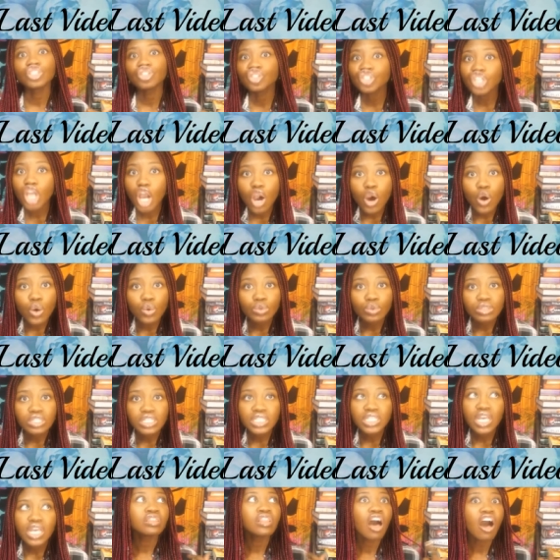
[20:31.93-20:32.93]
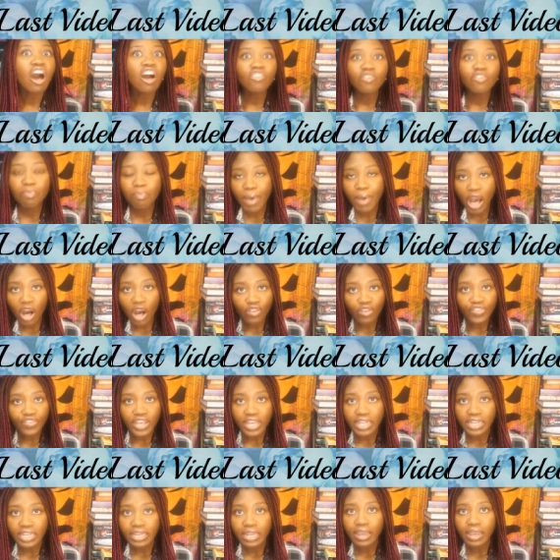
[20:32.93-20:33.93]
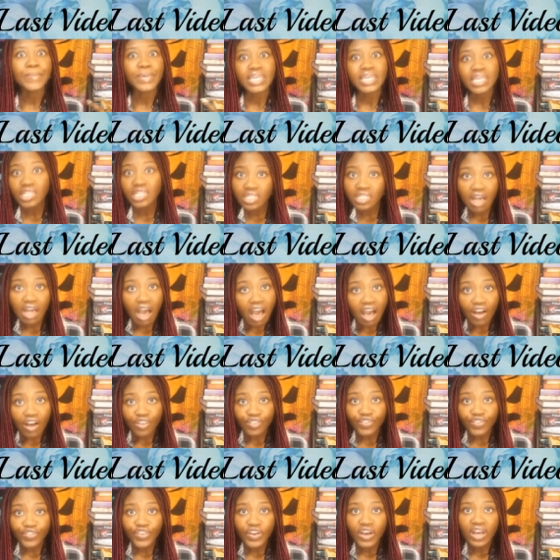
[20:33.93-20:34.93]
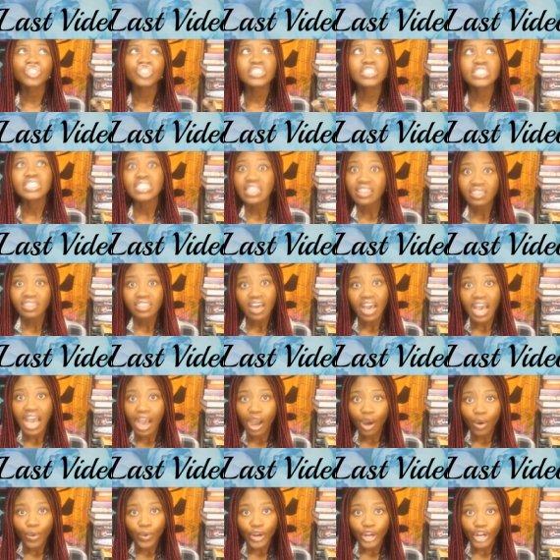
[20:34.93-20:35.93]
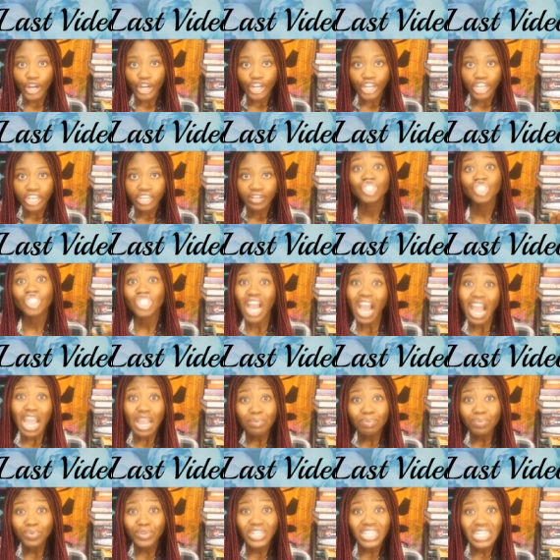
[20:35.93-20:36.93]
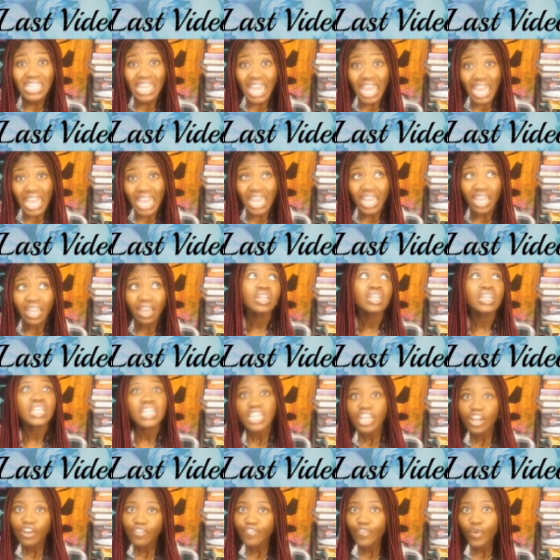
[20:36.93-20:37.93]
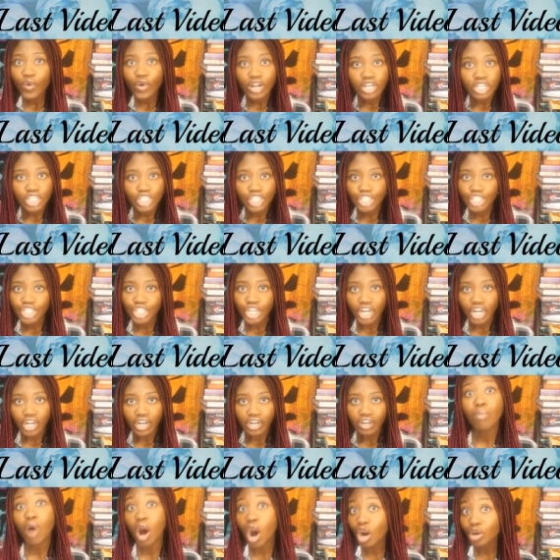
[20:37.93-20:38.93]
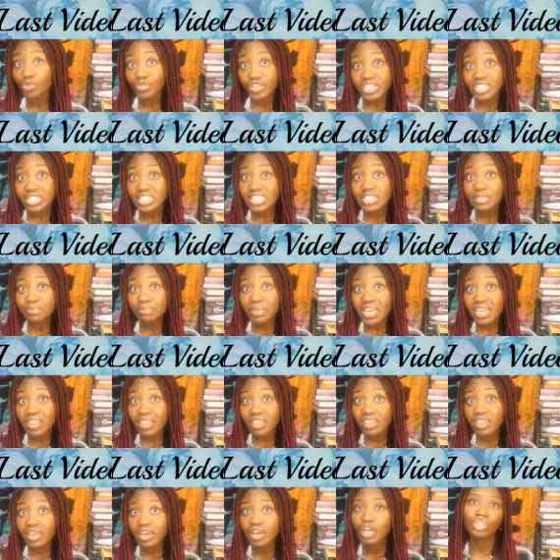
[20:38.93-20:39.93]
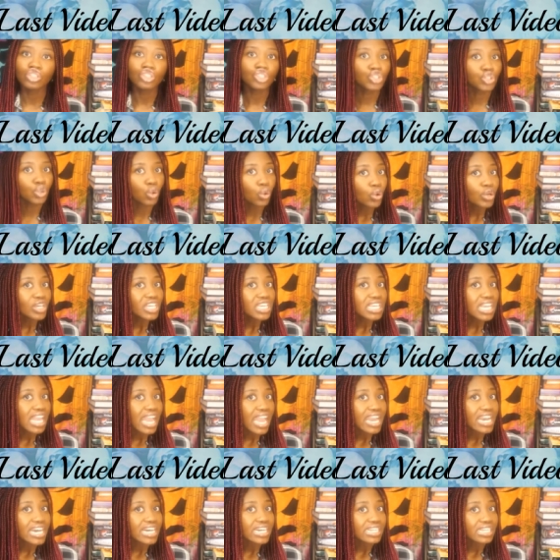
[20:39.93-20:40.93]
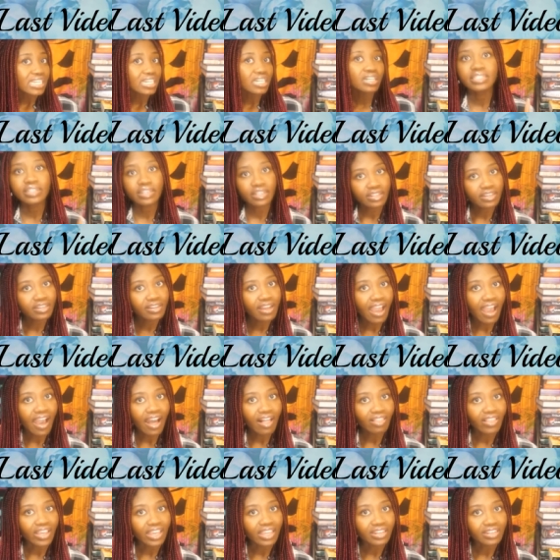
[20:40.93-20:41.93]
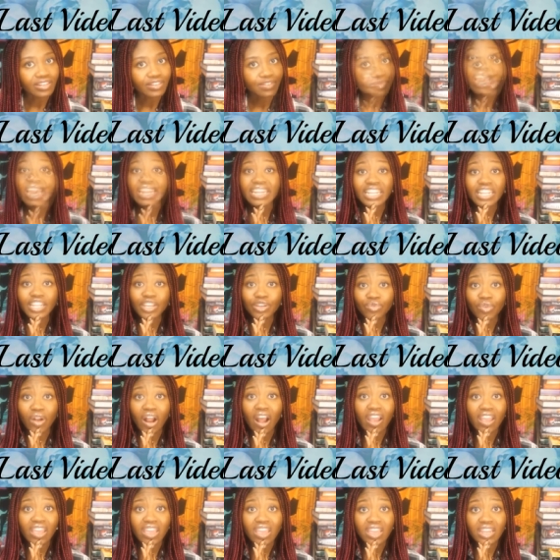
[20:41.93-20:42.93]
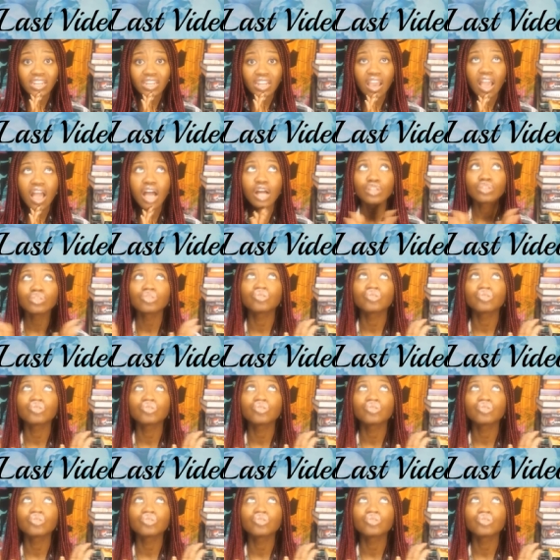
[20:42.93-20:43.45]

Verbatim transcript: Jones, Love Belvin, B. Love, Jacintha Howard, Jai Brene, Nia Forrester, Maureen Smith, Joel E. Ann, Dylan Allen, Kennedy Ryan, and